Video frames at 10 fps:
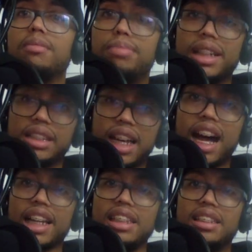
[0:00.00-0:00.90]
Best
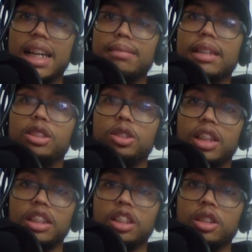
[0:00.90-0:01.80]
hockey tape that you
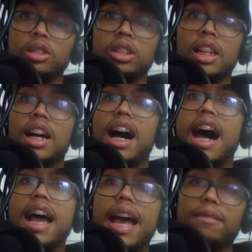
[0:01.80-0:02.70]
can use.
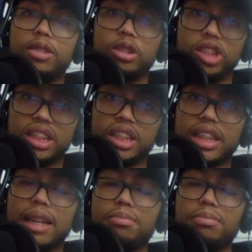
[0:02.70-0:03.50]
I have used this tape